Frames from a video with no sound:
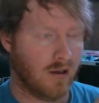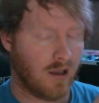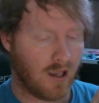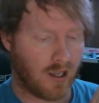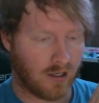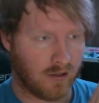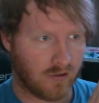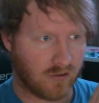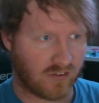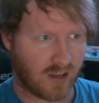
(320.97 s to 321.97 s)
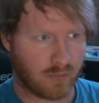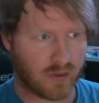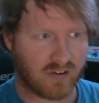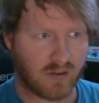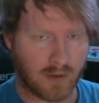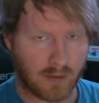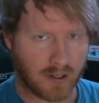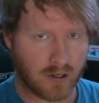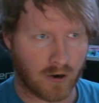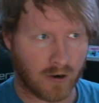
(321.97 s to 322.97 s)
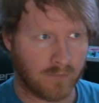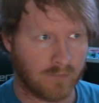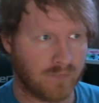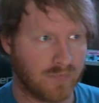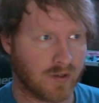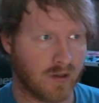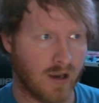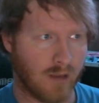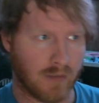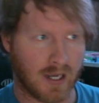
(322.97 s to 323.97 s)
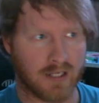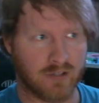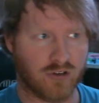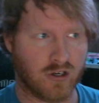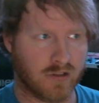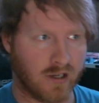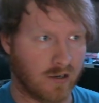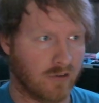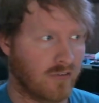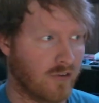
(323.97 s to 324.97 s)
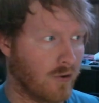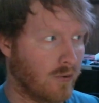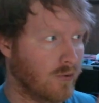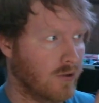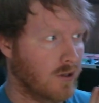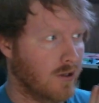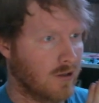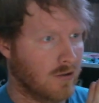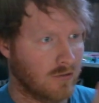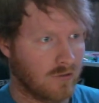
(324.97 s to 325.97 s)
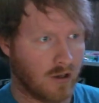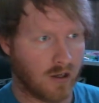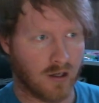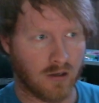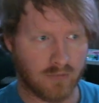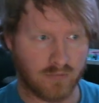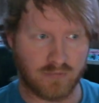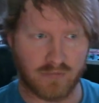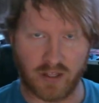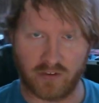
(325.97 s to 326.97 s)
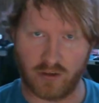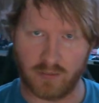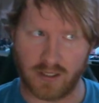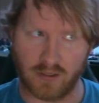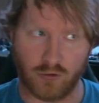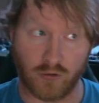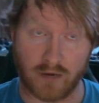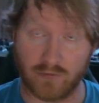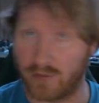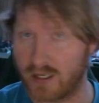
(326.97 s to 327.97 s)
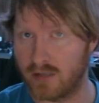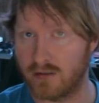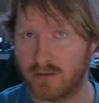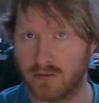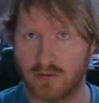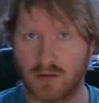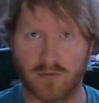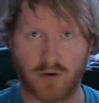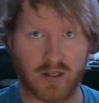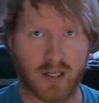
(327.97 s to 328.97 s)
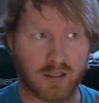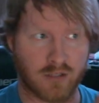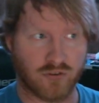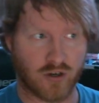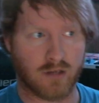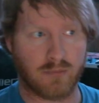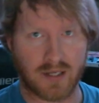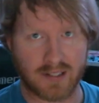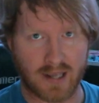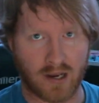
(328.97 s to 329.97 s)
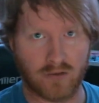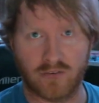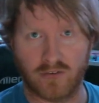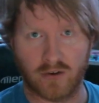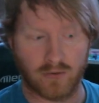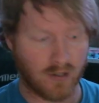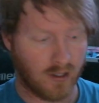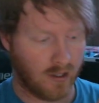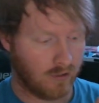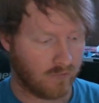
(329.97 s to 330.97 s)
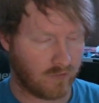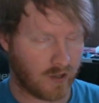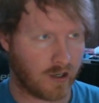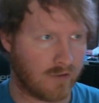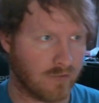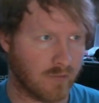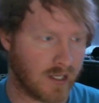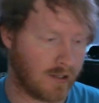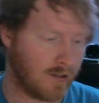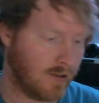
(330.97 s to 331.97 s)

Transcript: and the same place I bought my car, I'm buying a truck there. So uh, that's going to be great for me. I've already got the truck picked out, so very great for me.